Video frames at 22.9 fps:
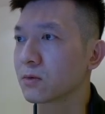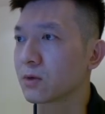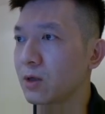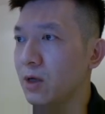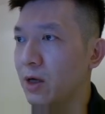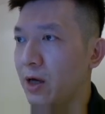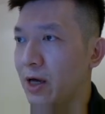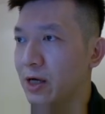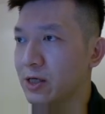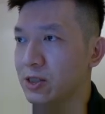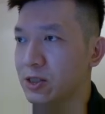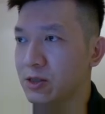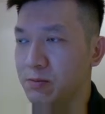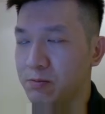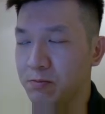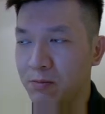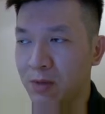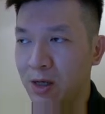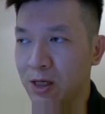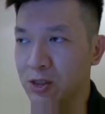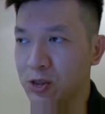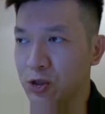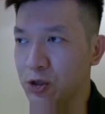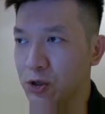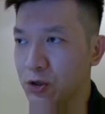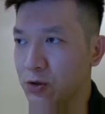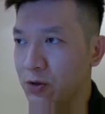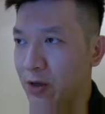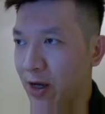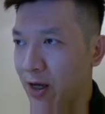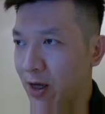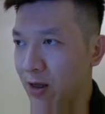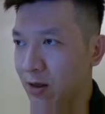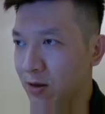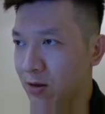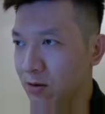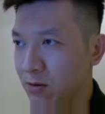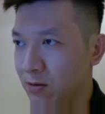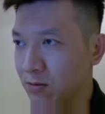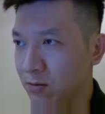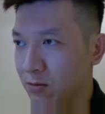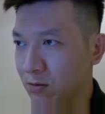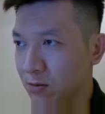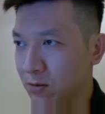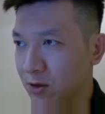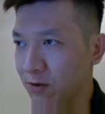x minus 2 and
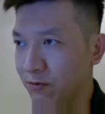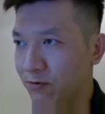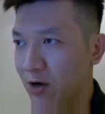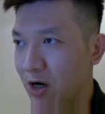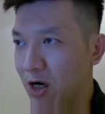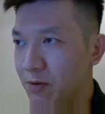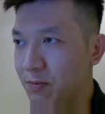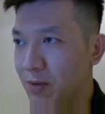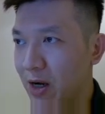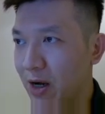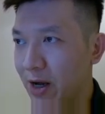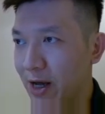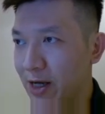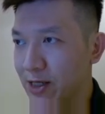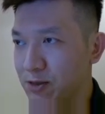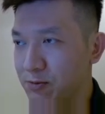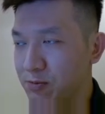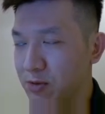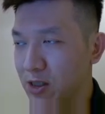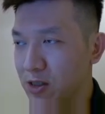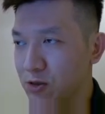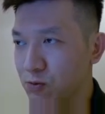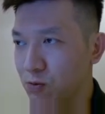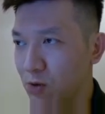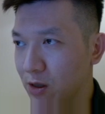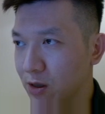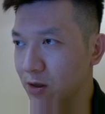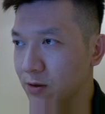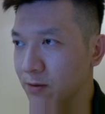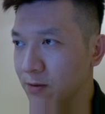divided by x plus 1,